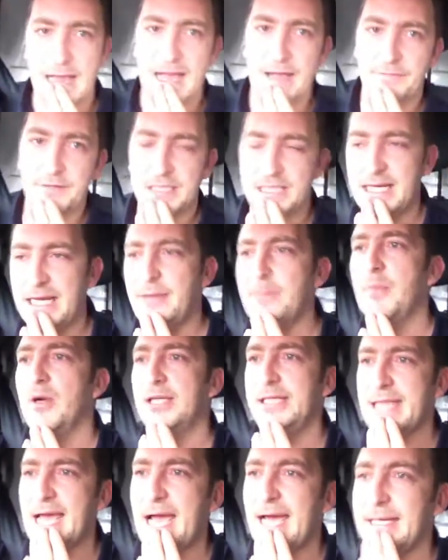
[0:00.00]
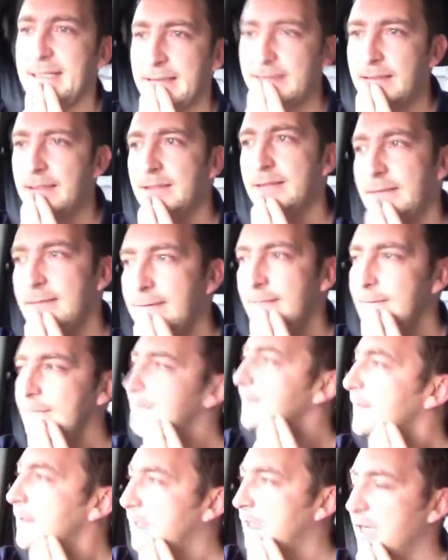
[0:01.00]
after seeing my dad.
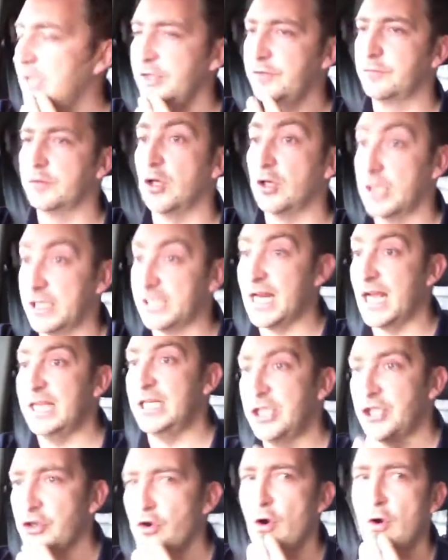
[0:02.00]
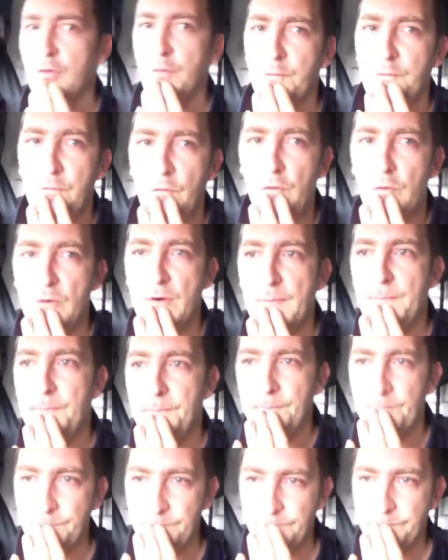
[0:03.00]
And you've got to stay strong for
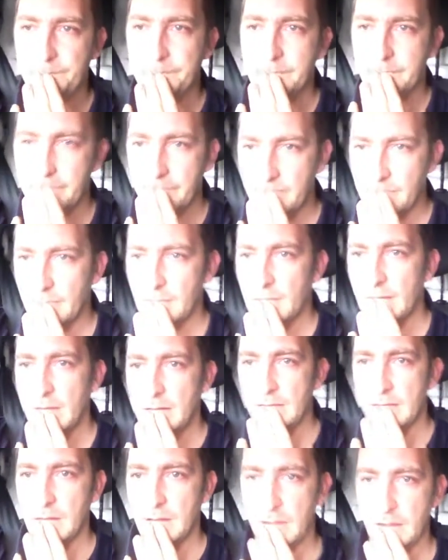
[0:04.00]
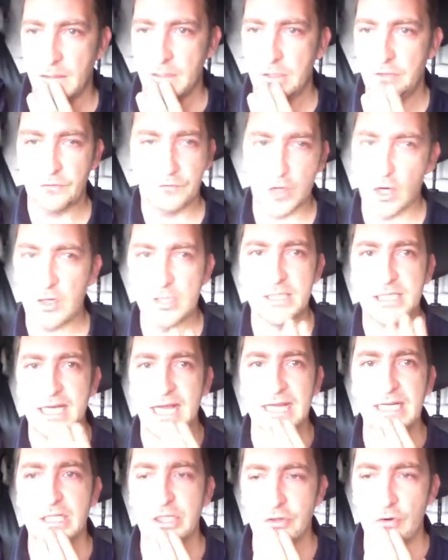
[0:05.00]
him. You've got to
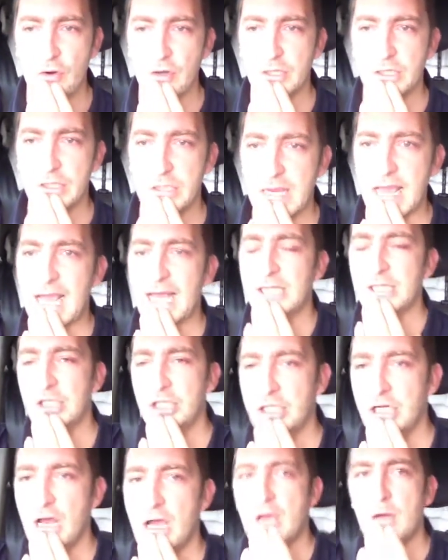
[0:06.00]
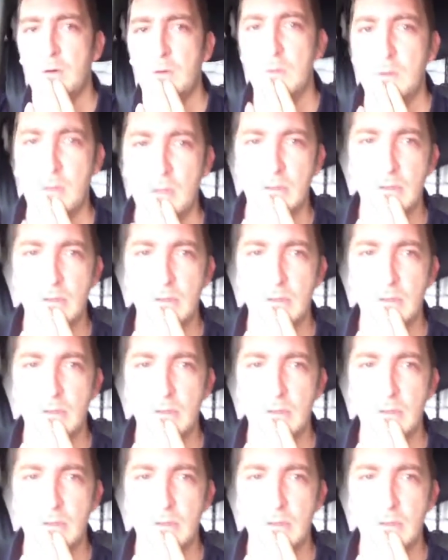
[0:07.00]
stay strong. You can't show